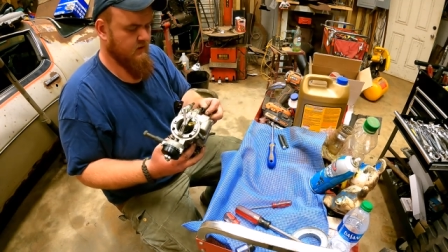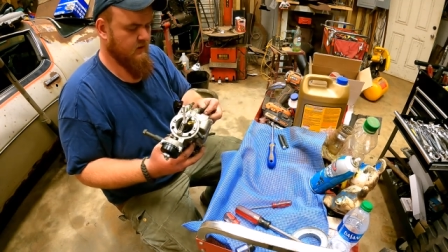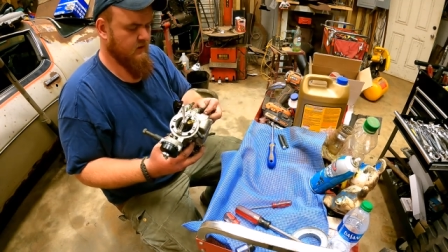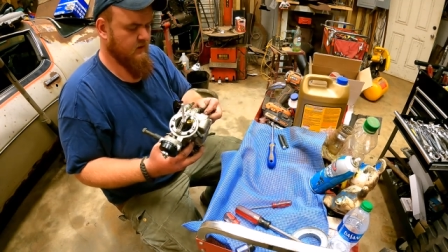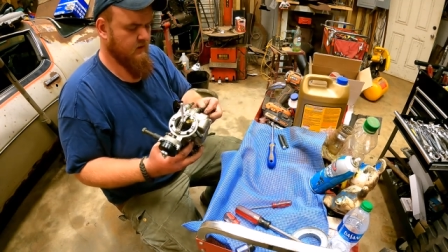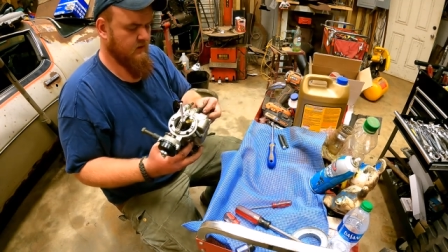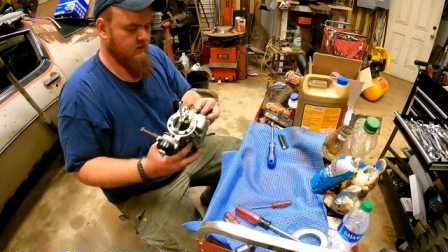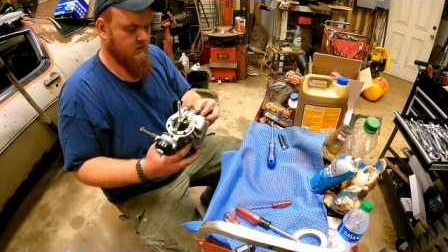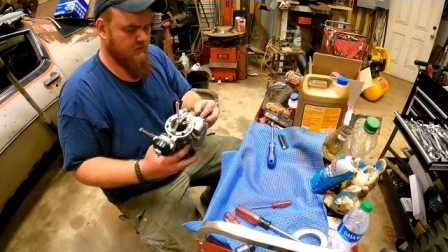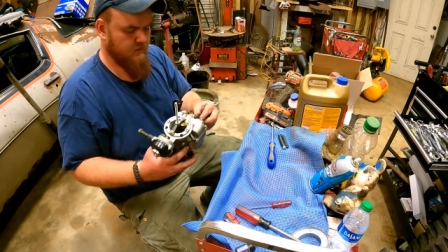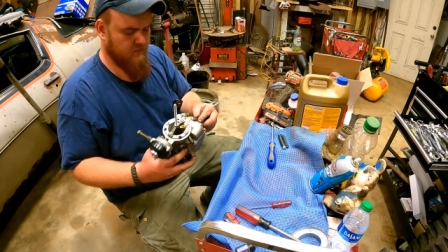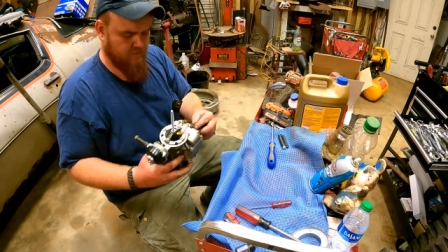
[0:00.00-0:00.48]

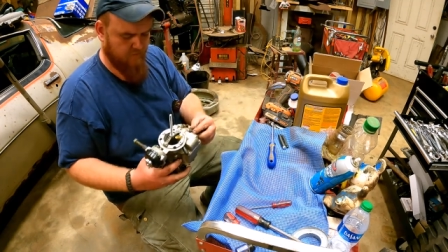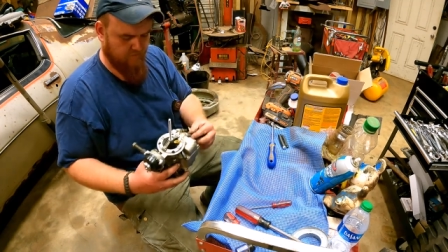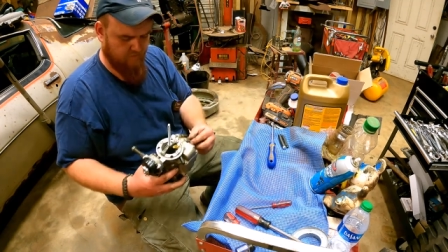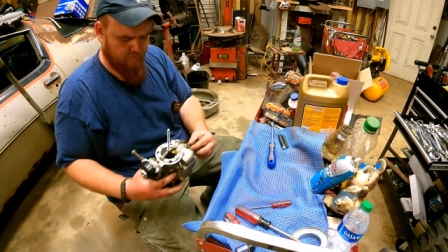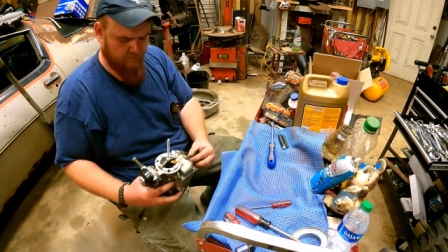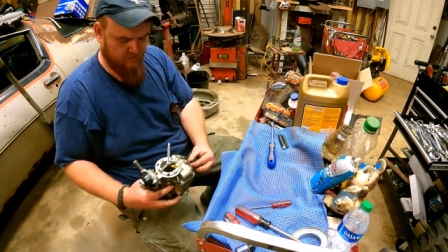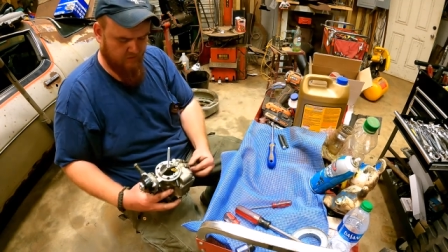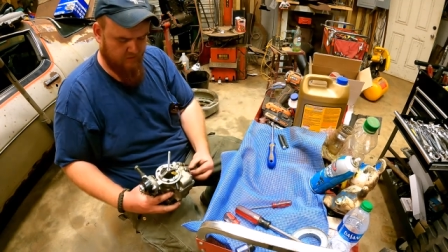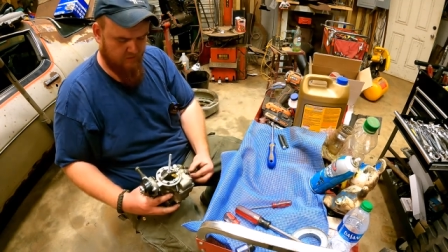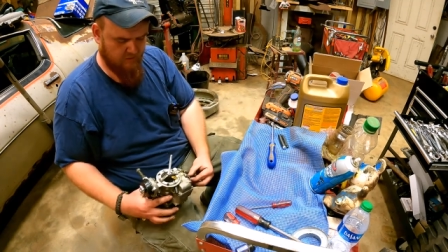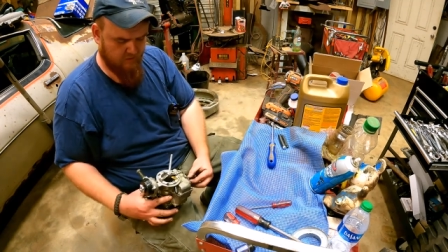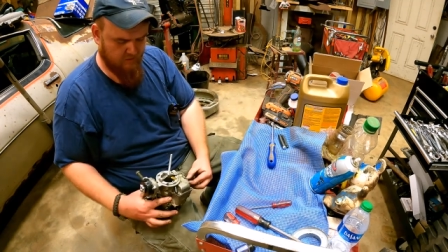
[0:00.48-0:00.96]
this
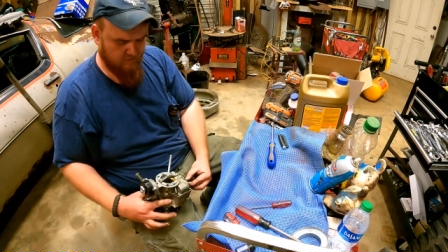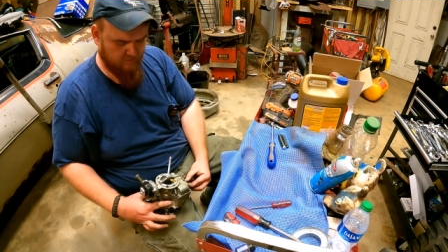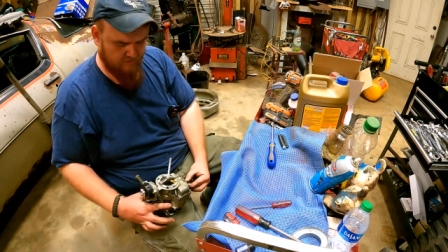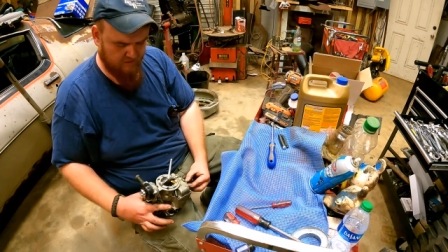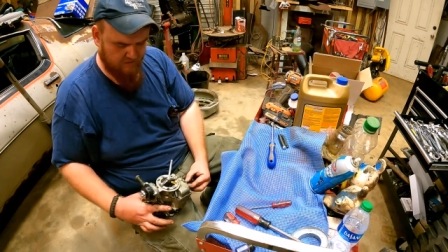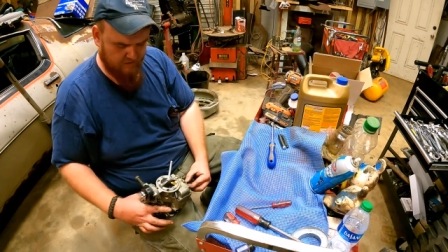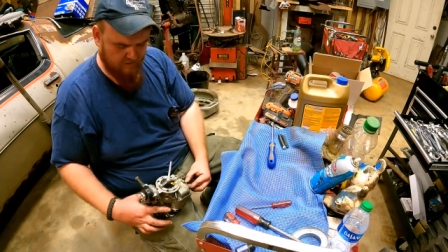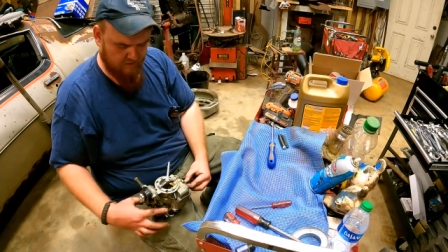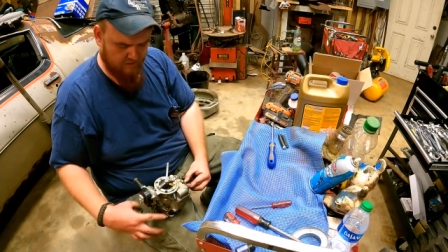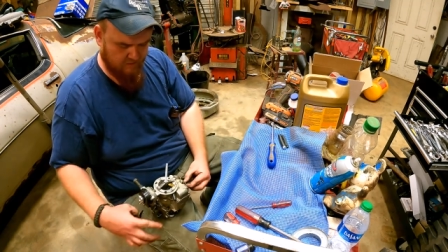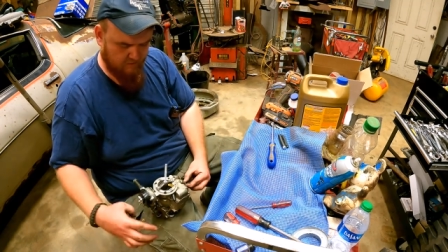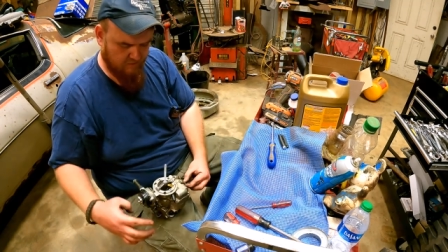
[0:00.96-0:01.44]
plug
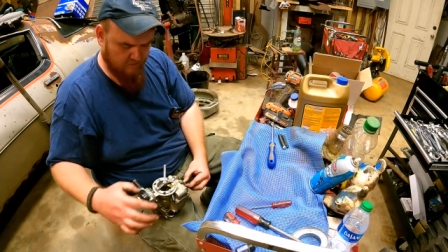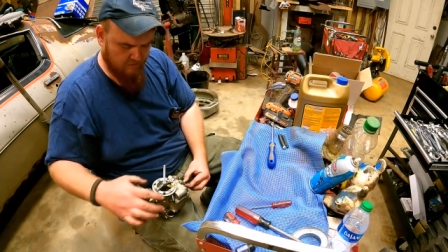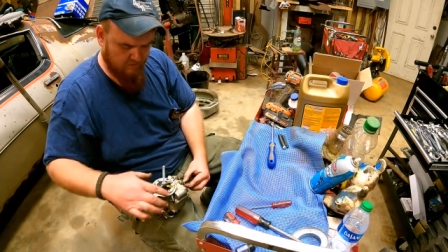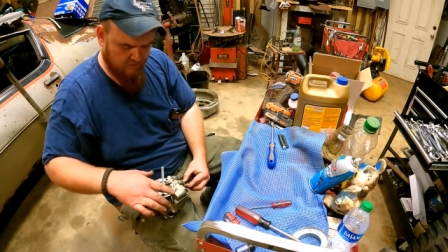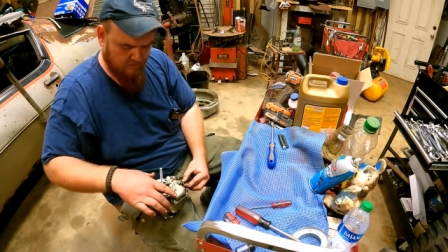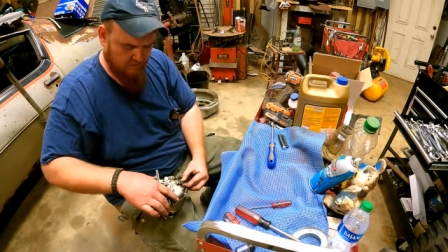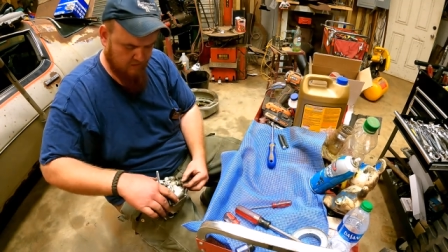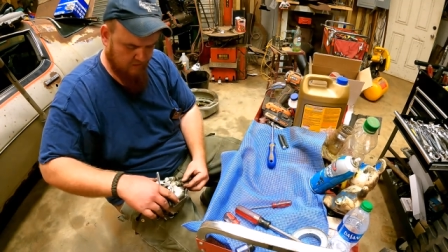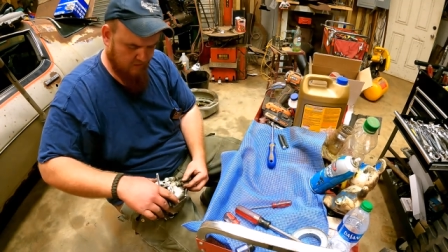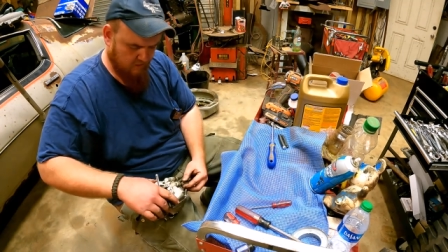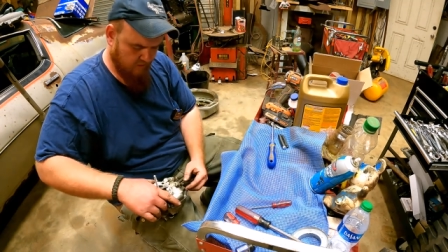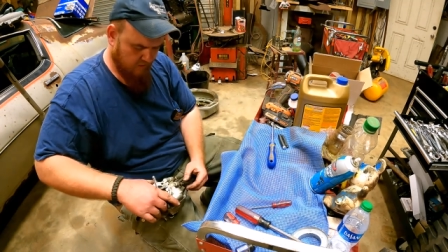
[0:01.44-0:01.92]
back
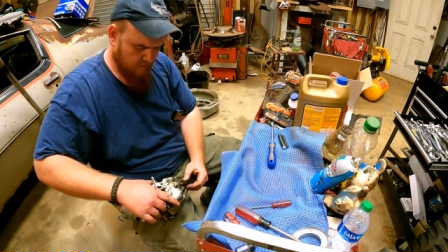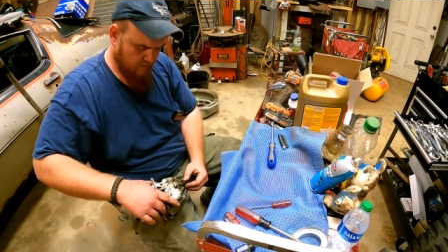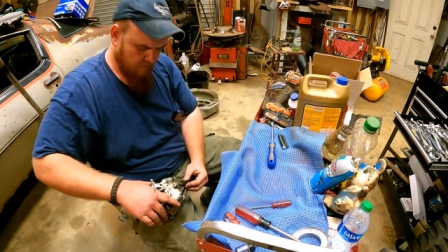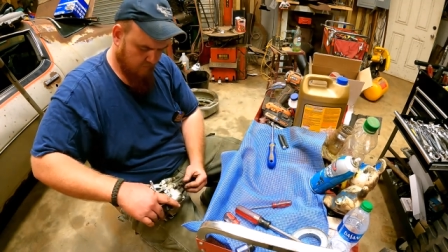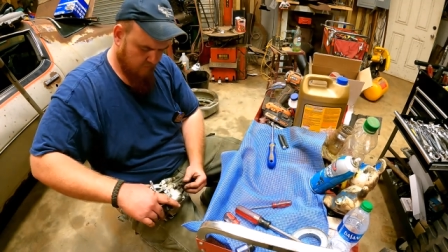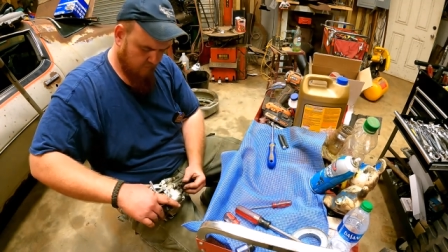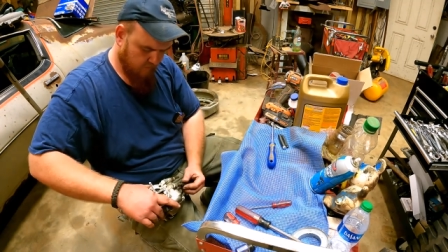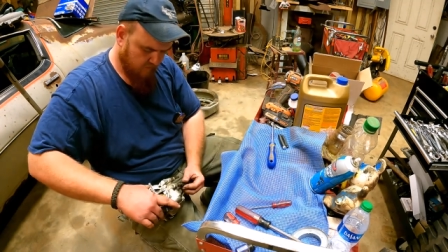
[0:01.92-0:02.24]
on here,